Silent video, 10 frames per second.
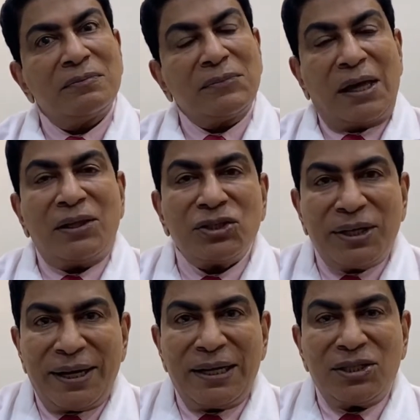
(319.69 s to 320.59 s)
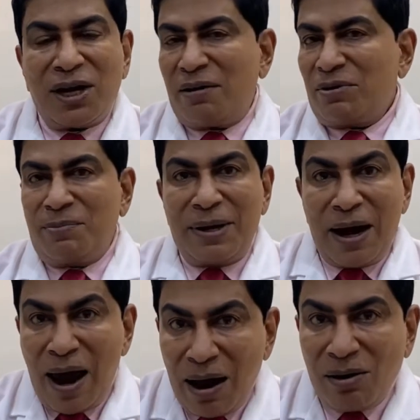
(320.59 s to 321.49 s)
and the settings have to be
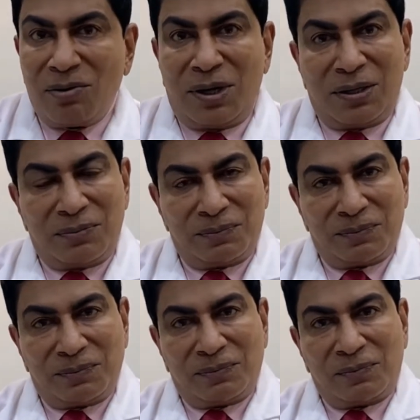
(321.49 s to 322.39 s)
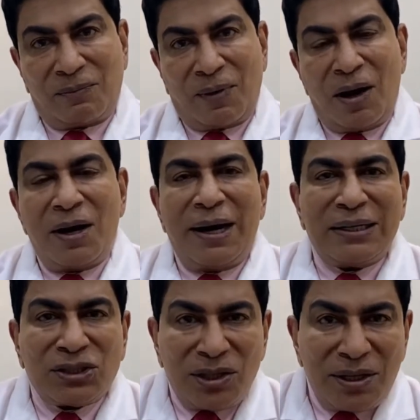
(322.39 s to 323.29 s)
accurate.
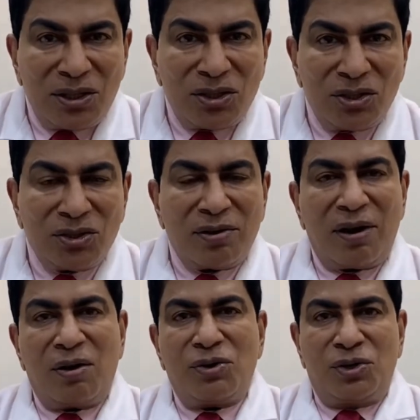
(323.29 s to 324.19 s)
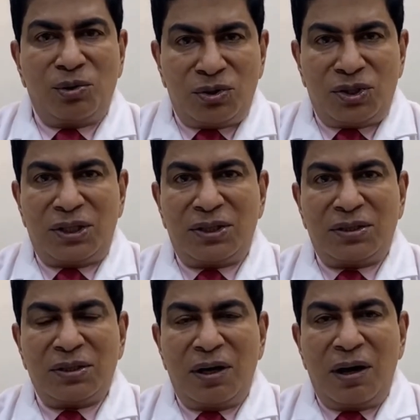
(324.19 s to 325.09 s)
Aestheticians are allowed to use
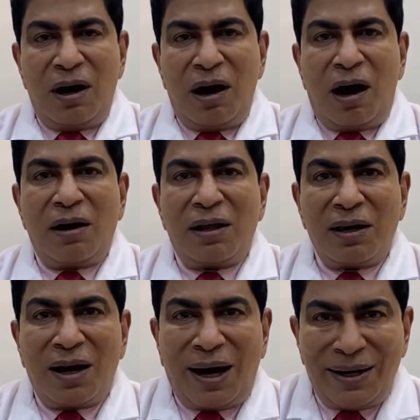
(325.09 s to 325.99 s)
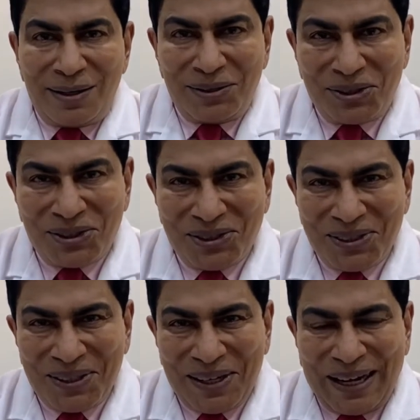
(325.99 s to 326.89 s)
this under the guidance
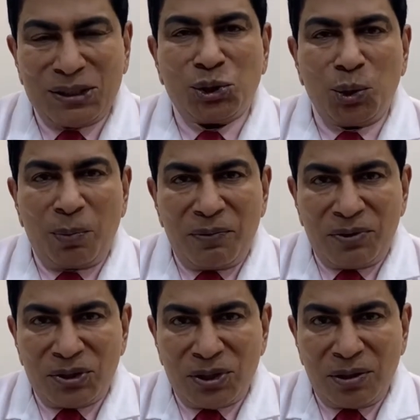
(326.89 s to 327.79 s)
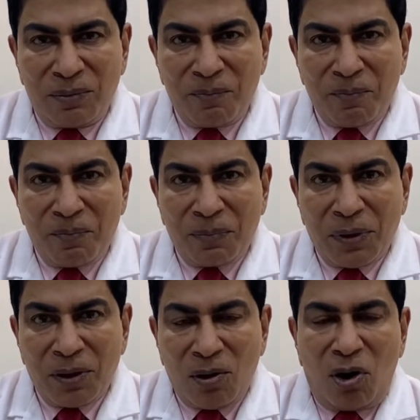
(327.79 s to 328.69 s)
and supervision
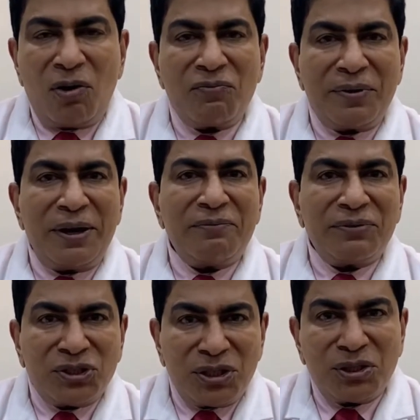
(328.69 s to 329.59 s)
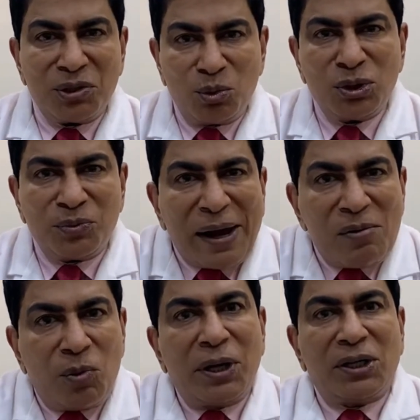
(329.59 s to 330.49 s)
of a physician who is
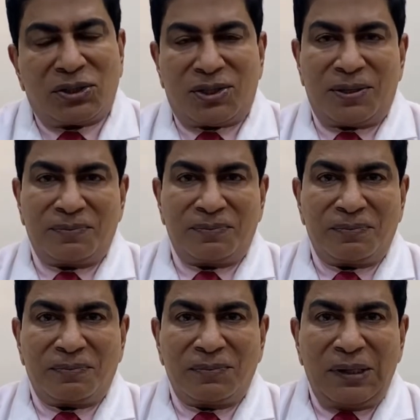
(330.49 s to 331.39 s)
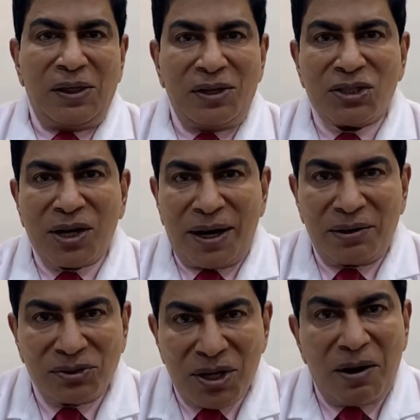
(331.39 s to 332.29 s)
well versed in this kind
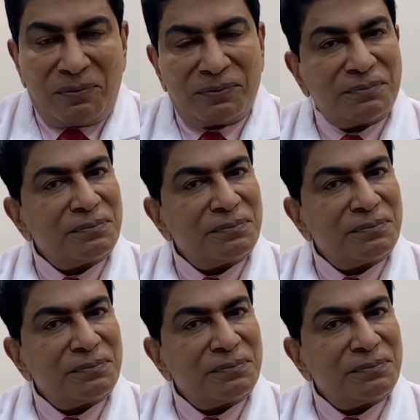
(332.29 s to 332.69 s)
of stuff.